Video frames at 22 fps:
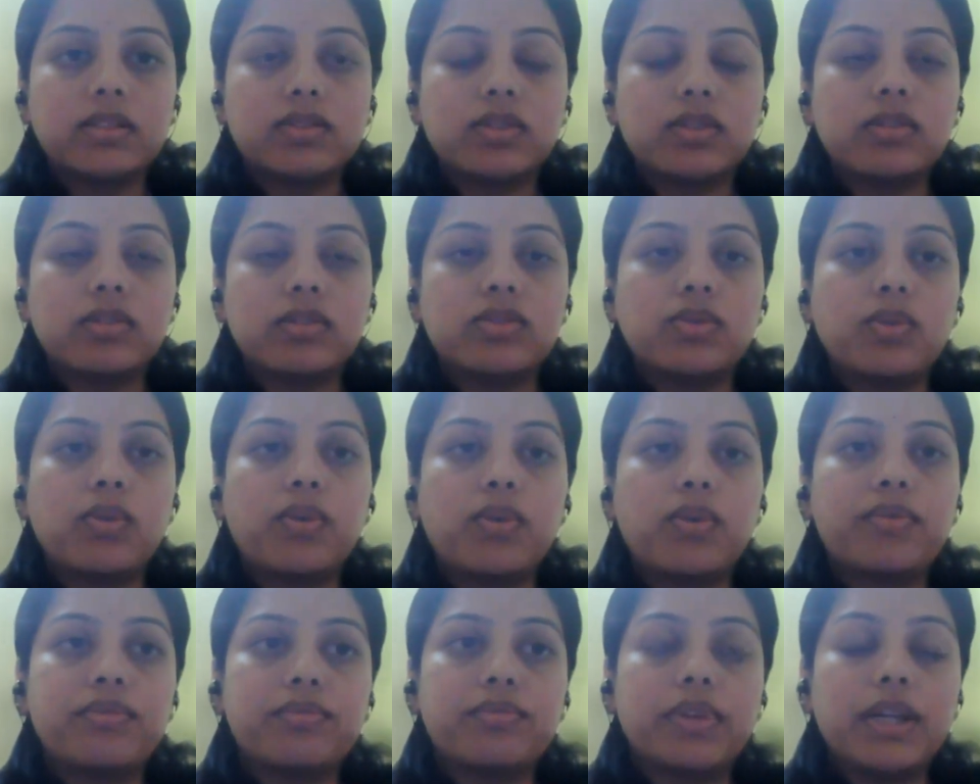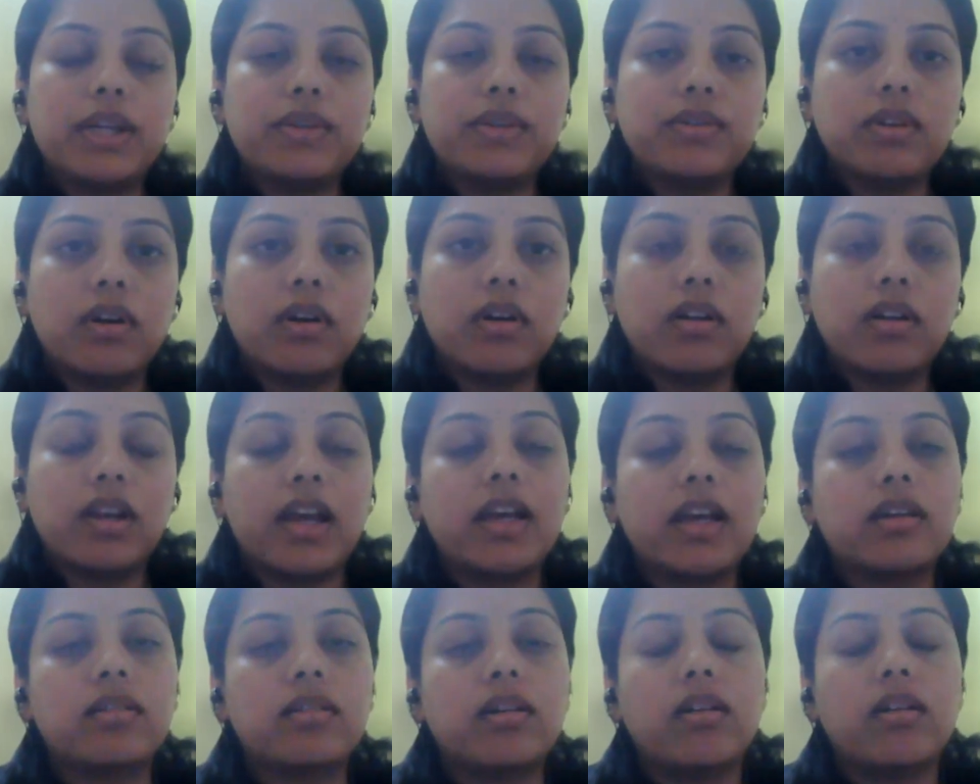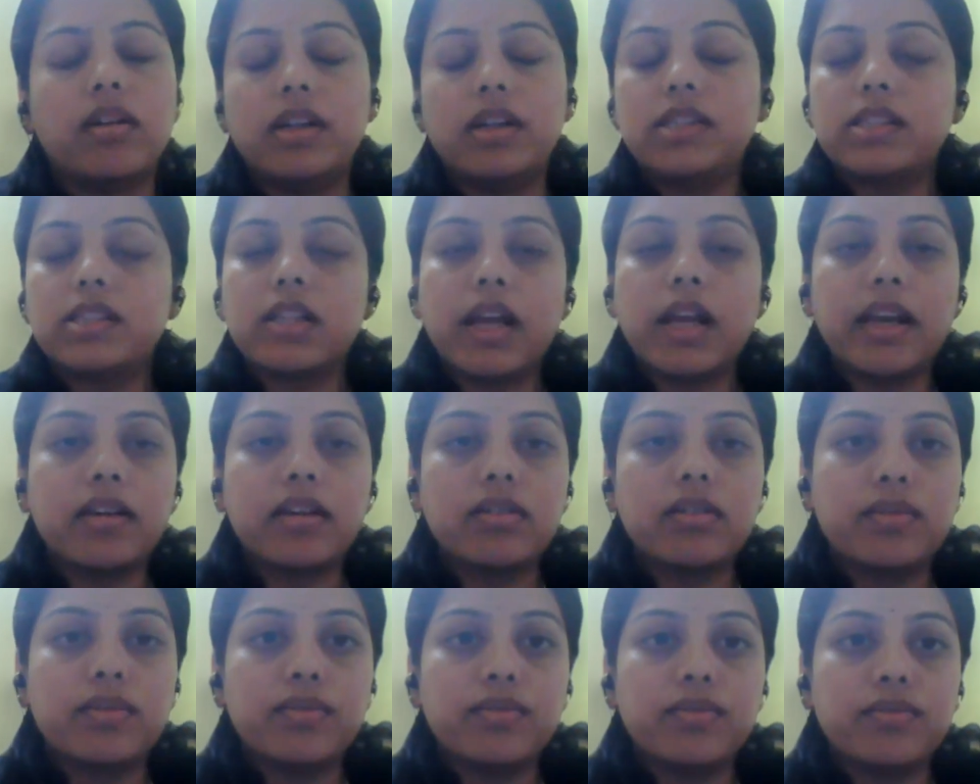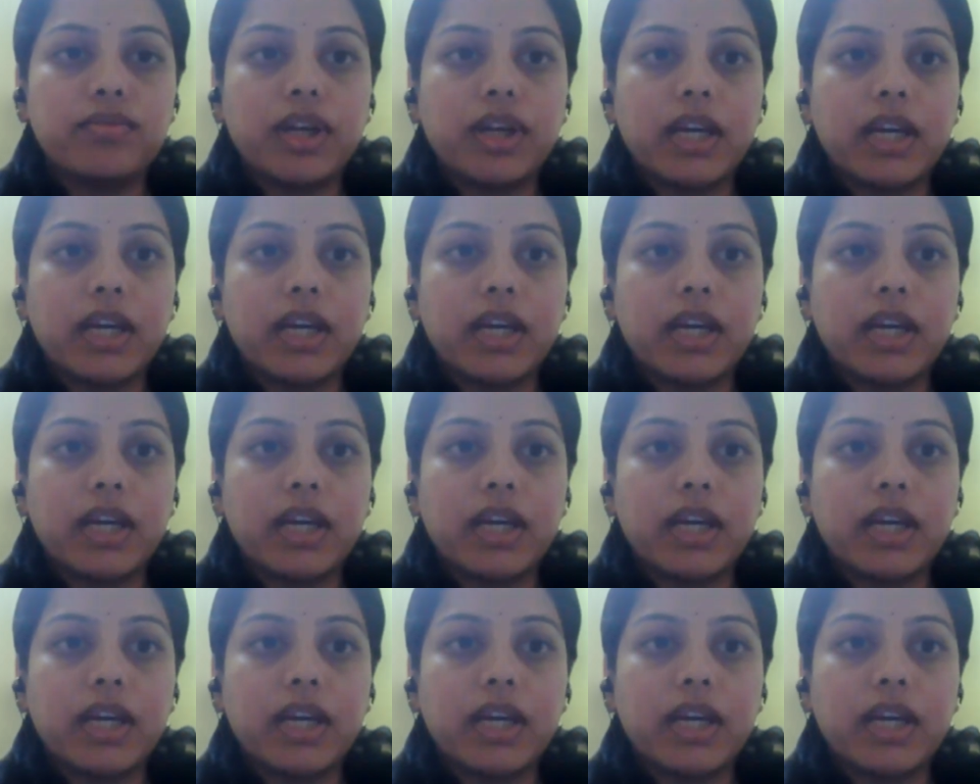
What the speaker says: So when you we